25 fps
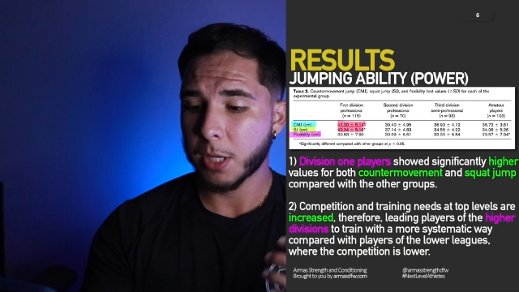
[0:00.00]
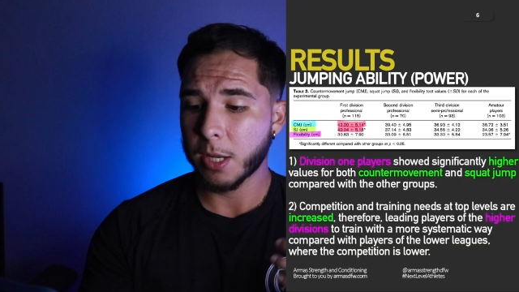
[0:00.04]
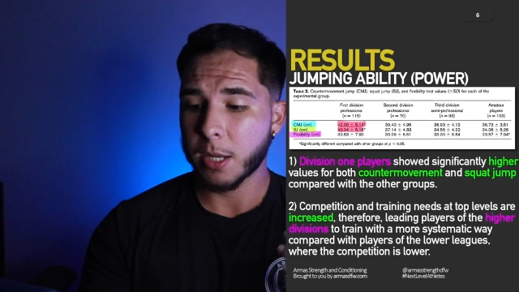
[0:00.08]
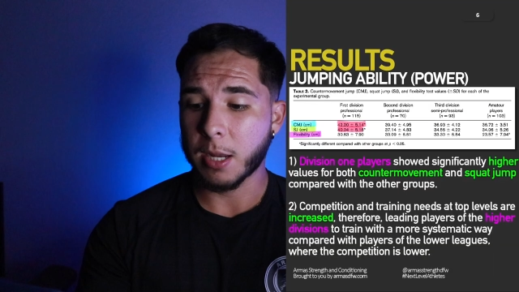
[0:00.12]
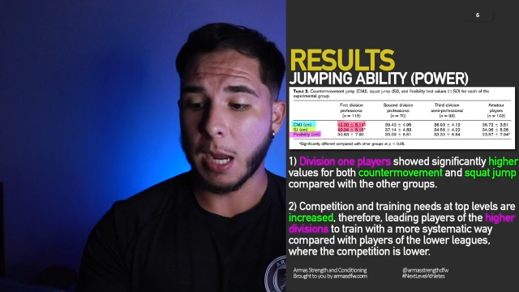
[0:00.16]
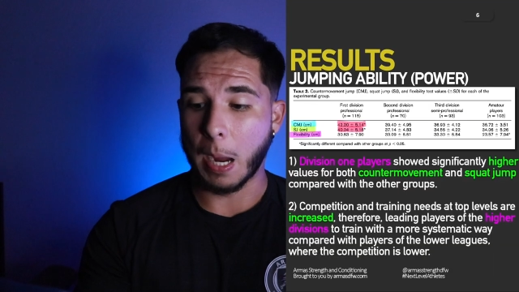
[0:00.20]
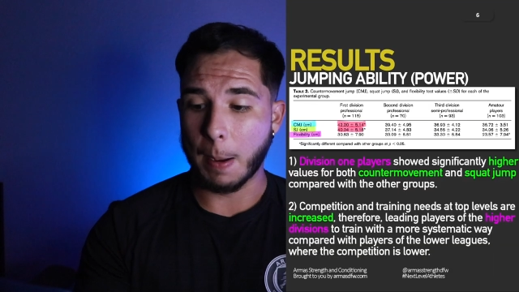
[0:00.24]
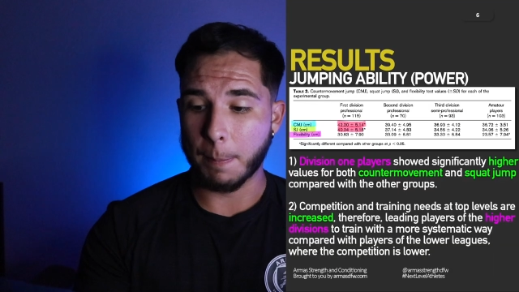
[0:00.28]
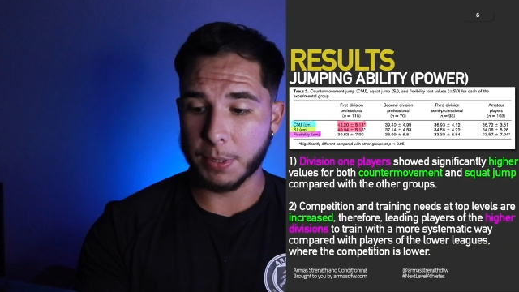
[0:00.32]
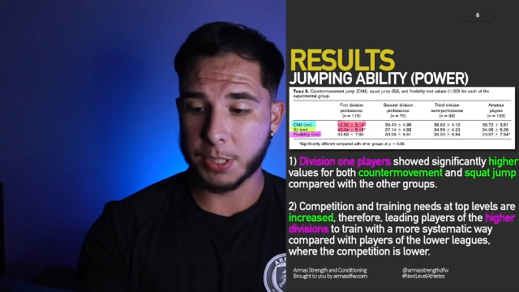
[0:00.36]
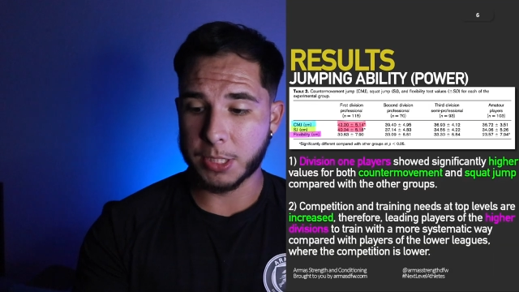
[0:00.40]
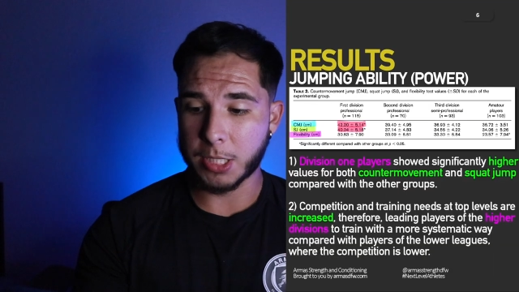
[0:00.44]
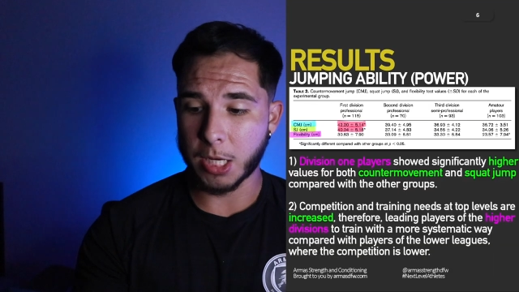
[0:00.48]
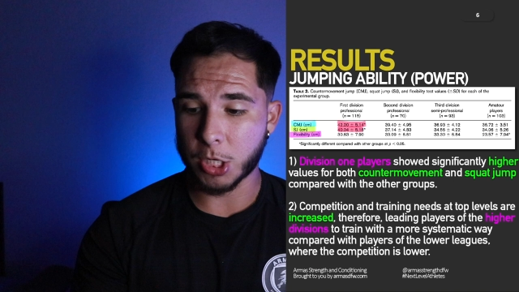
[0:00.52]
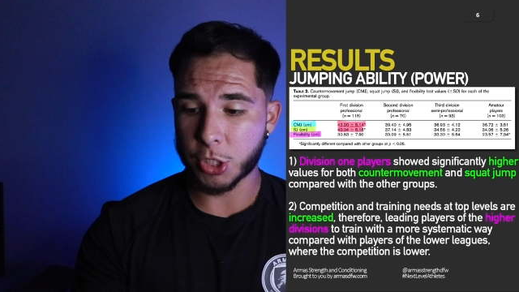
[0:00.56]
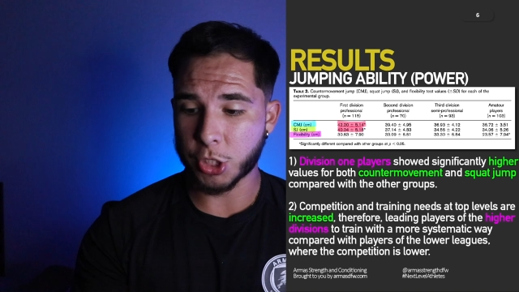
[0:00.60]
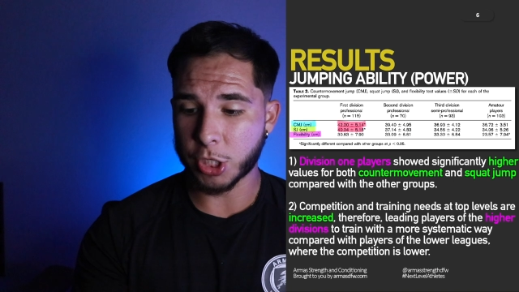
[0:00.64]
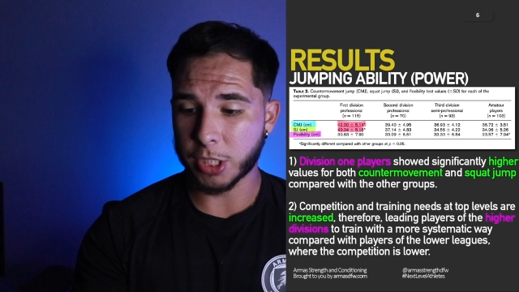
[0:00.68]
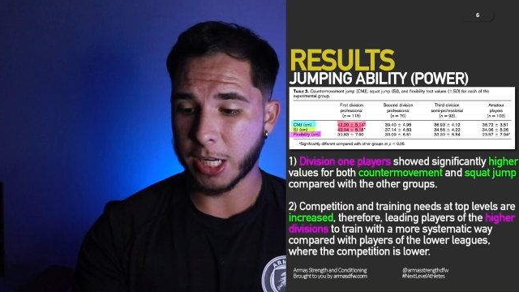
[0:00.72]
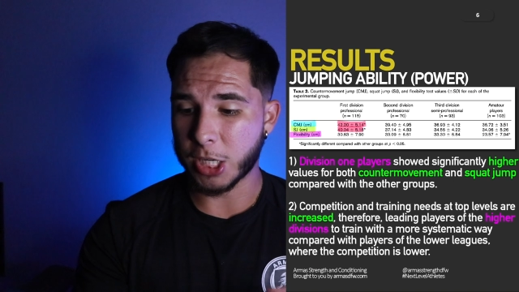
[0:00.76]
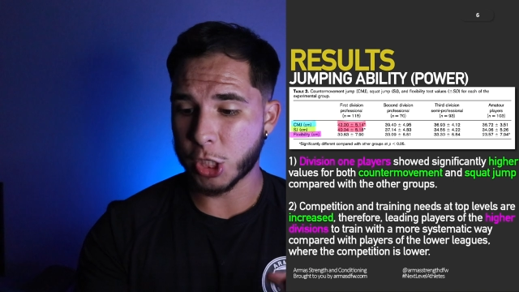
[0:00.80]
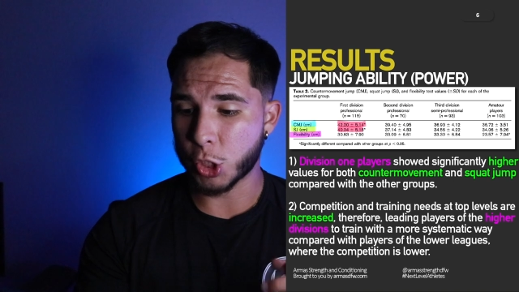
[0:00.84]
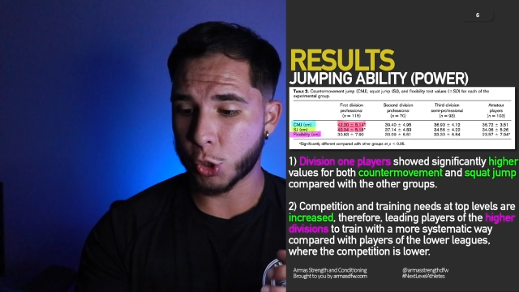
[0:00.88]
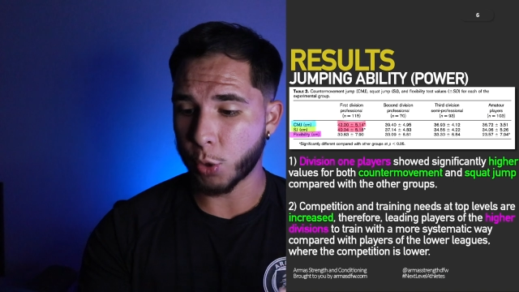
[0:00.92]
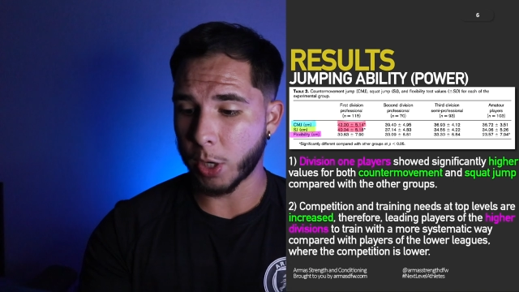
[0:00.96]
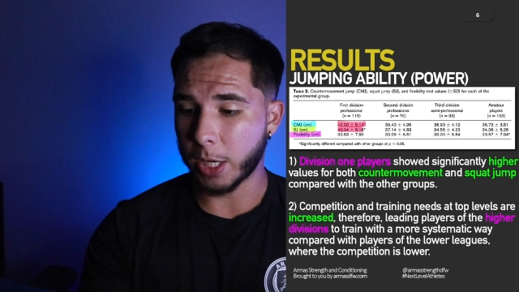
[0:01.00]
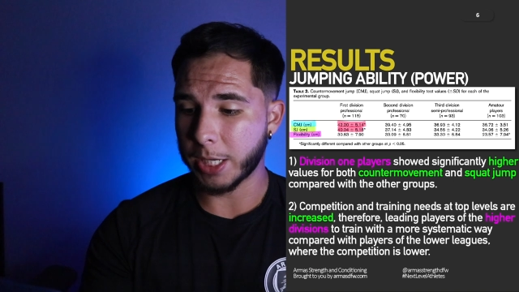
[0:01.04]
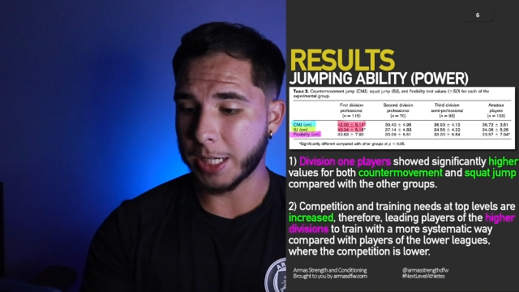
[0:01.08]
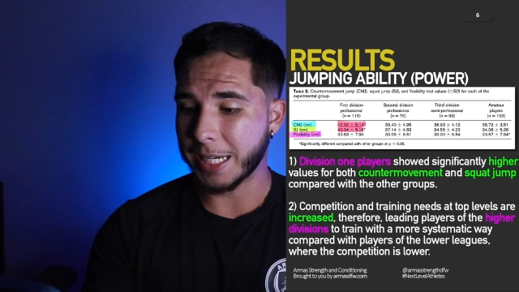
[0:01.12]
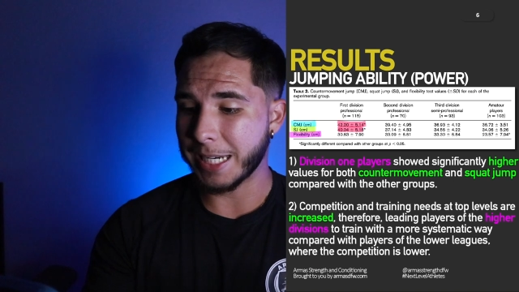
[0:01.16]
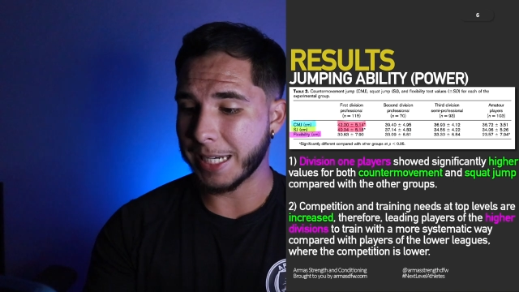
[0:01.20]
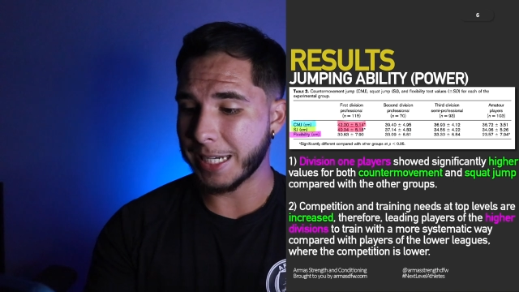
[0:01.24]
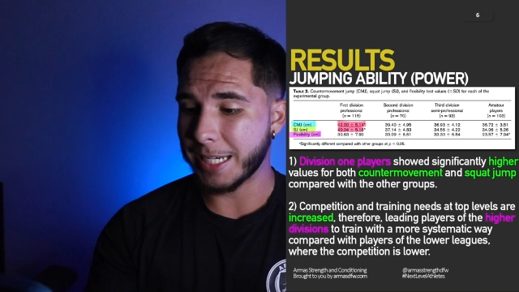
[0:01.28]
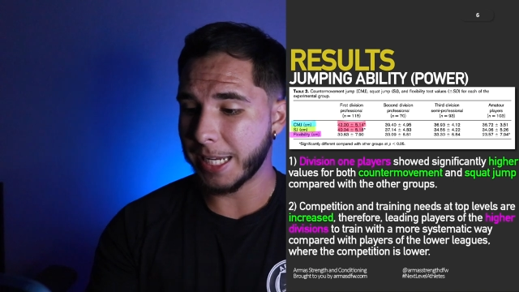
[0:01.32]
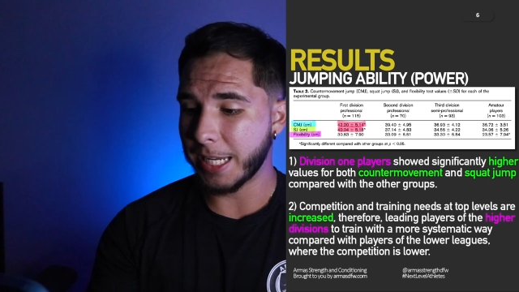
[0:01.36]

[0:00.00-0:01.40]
Competition and training